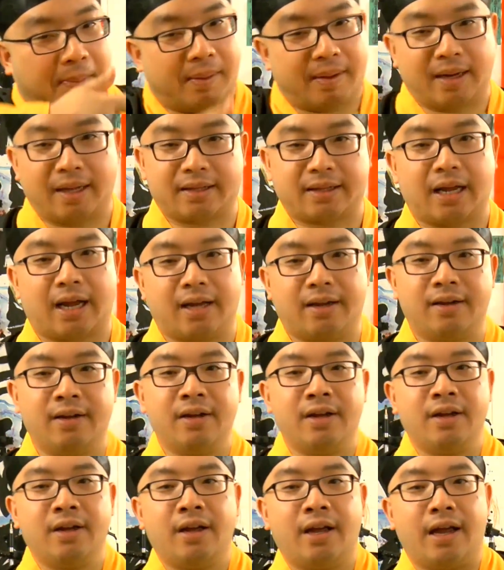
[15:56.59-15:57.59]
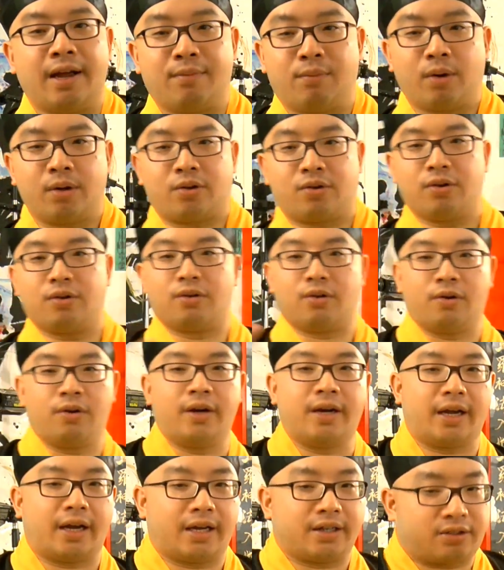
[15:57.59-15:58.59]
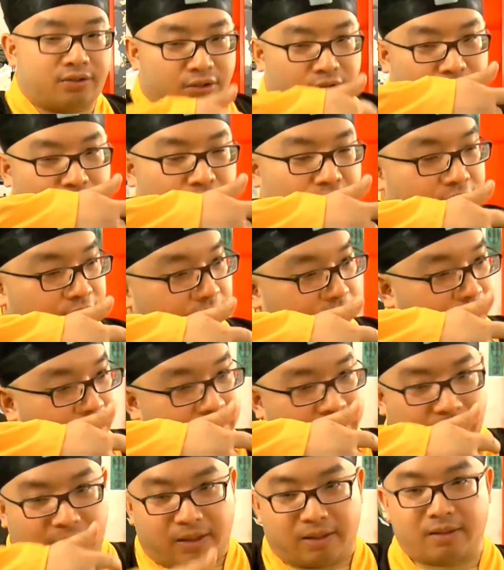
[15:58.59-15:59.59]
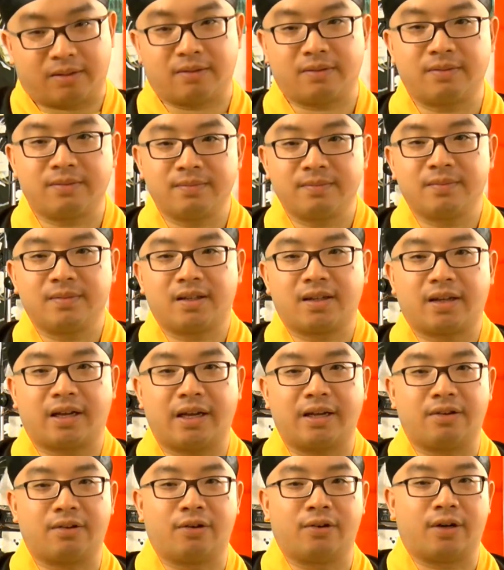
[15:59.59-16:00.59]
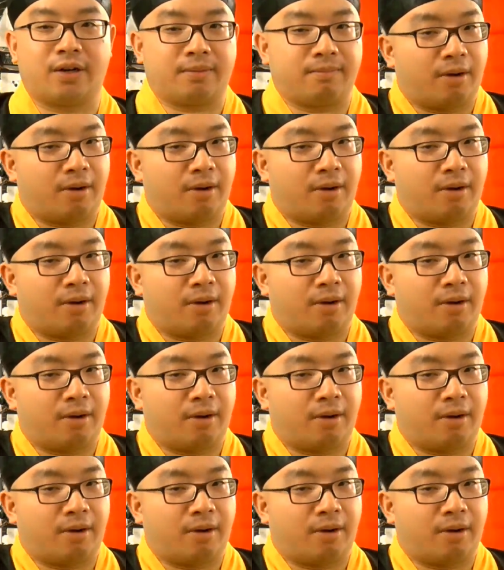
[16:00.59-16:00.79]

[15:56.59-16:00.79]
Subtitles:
like that. And what you're learning is to shoot, okay, learning